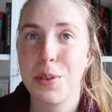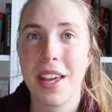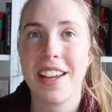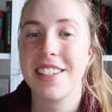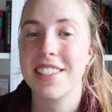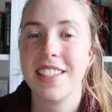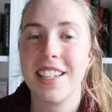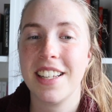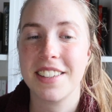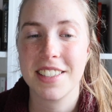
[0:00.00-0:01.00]
that
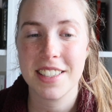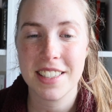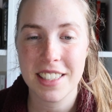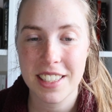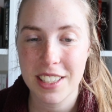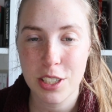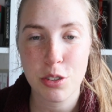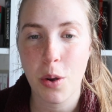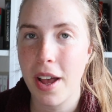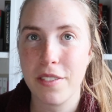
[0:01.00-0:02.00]
you
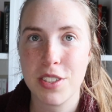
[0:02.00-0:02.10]
don't have